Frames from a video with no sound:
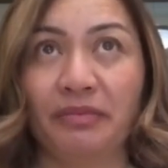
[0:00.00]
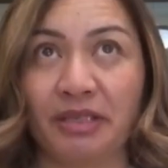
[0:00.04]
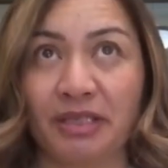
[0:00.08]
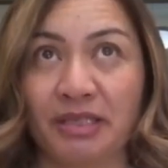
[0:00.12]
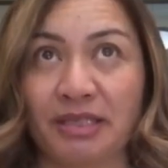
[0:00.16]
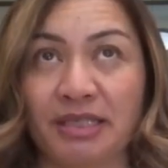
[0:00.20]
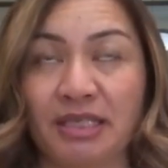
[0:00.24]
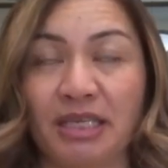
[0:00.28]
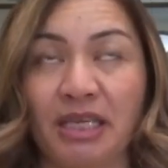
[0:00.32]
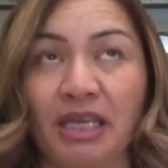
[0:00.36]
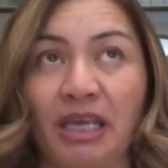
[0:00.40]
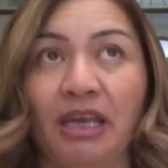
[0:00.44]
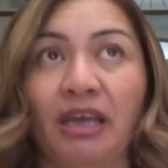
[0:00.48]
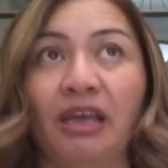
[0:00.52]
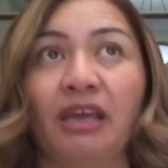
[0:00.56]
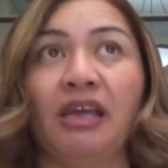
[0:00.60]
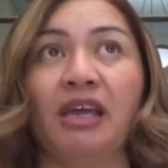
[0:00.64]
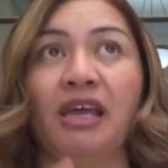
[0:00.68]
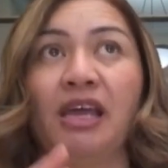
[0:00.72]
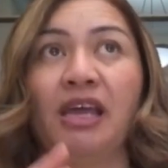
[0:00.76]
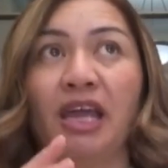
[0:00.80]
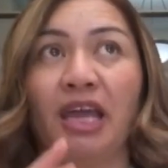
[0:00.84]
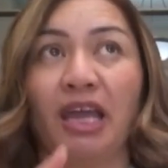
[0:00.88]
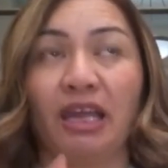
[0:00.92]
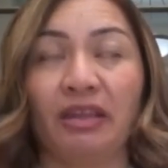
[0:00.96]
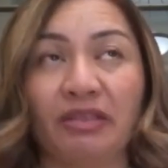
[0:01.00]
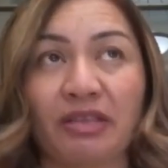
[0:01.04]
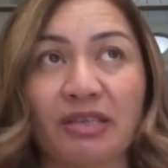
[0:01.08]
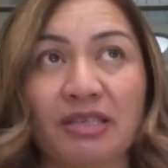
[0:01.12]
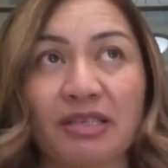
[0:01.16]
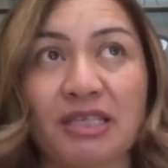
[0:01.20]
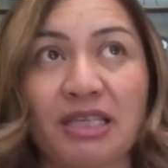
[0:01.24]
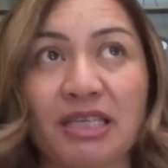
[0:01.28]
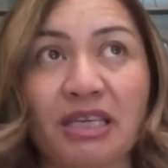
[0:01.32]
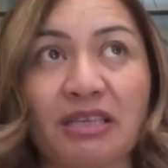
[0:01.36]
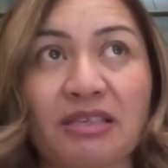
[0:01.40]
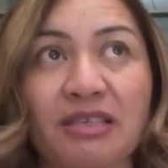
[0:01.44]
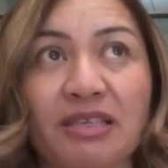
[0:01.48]
this year. And the
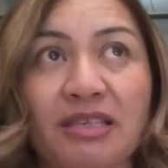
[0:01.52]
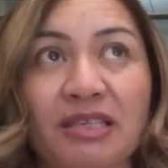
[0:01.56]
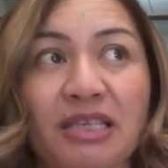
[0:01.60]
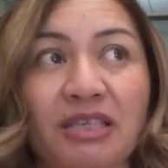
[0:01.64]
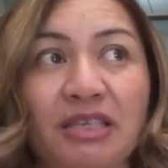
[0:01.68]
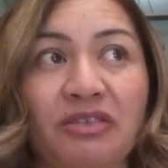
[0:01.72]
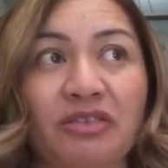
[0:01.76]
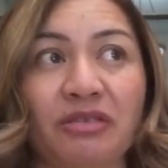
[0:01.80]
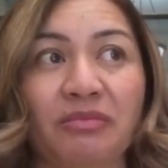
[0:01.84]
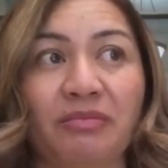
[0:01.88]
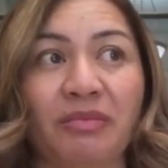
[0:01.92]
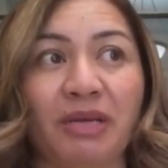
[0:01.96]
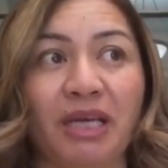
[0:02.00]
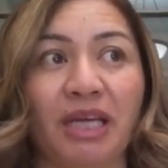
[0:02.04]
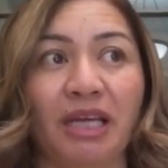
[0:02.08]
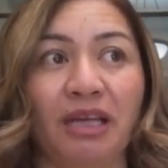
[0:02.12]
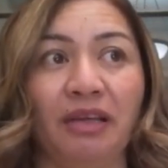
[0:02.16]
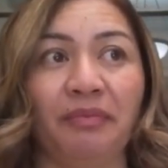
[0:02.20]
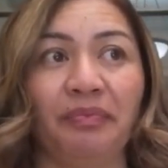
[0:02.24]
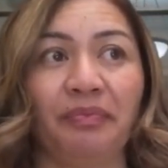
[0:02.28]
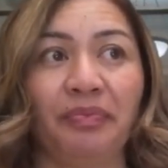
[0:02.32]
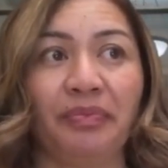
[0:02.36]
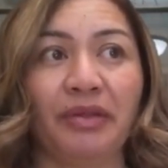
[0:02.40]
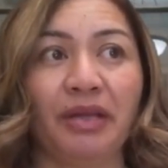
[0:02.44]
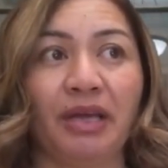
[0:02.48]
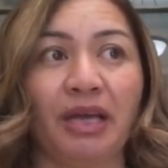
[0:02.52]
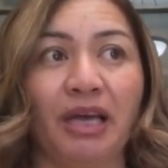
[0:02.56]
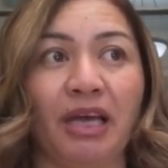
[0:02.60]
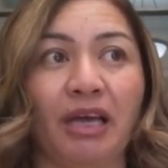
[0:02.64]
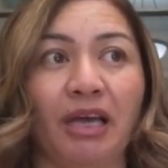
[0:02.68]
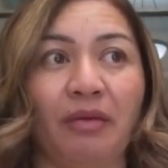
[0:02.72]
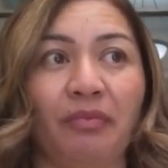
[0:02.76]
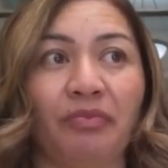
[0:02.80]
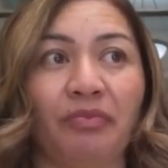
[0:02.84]
sector said to me,